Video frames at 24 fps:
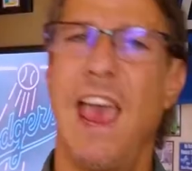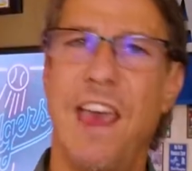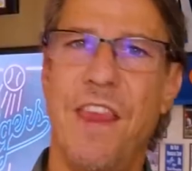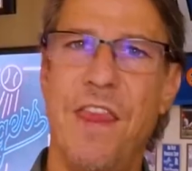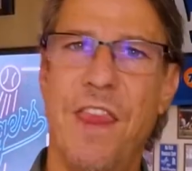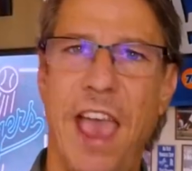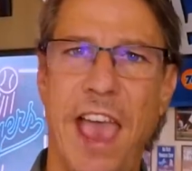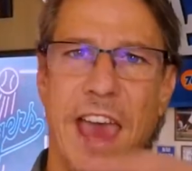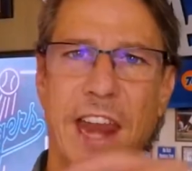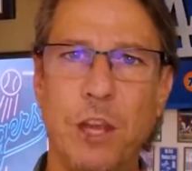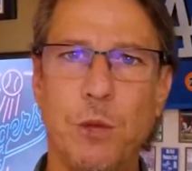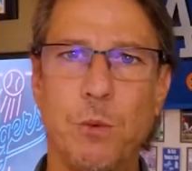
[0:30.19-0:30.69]

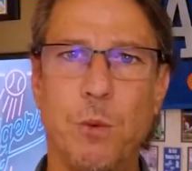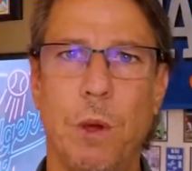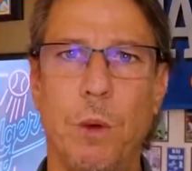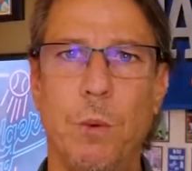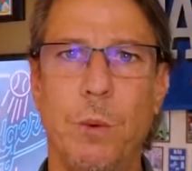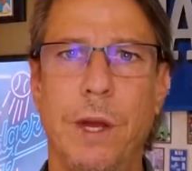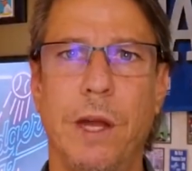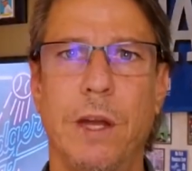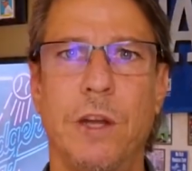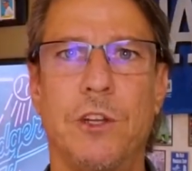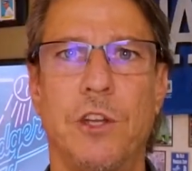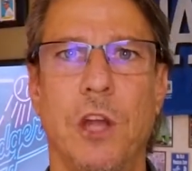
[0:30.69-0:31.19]
And that is
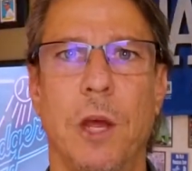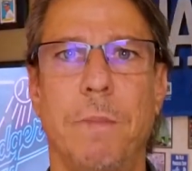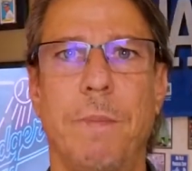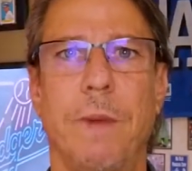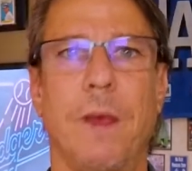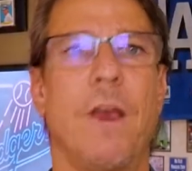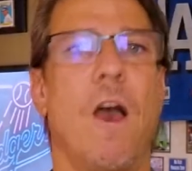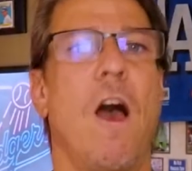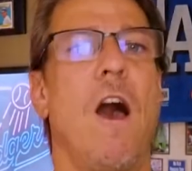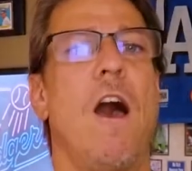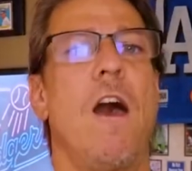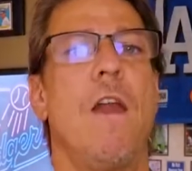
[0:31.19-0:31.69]
what we are
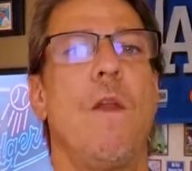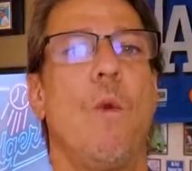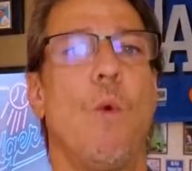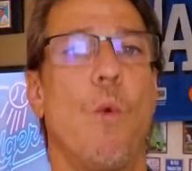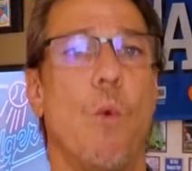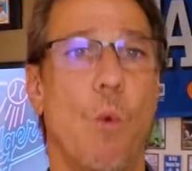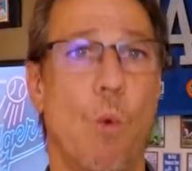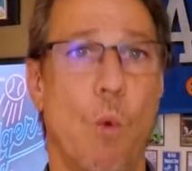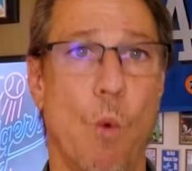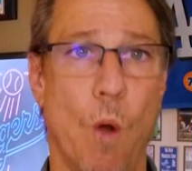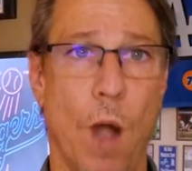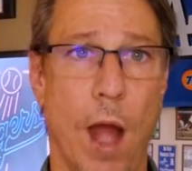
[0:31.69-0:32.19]
jumping on
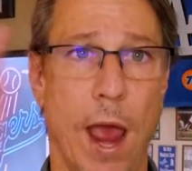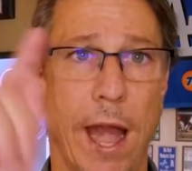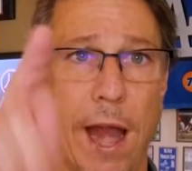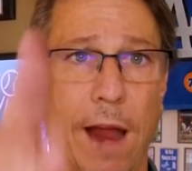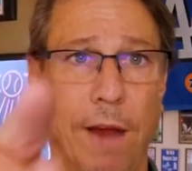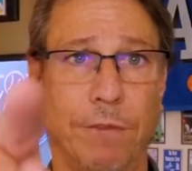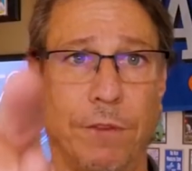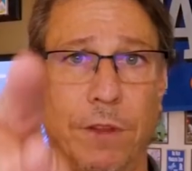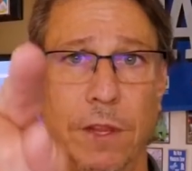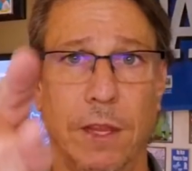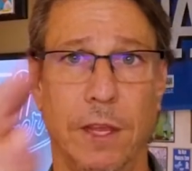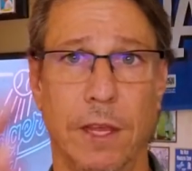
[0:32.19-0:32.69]
right
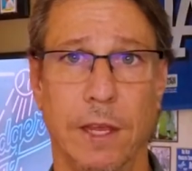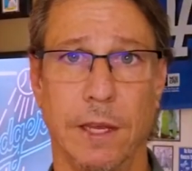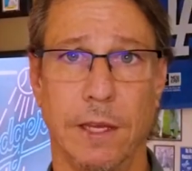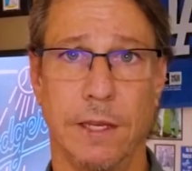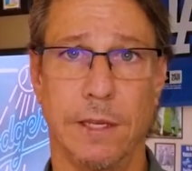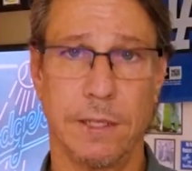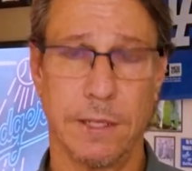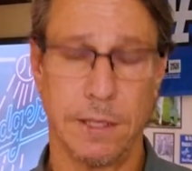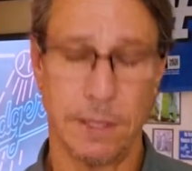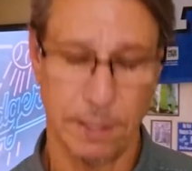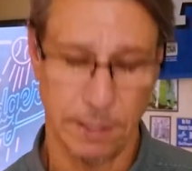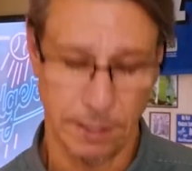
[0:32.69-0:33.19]
after
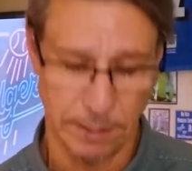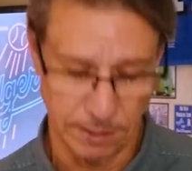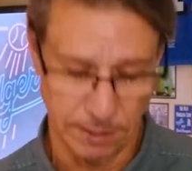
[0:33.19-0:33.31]
this.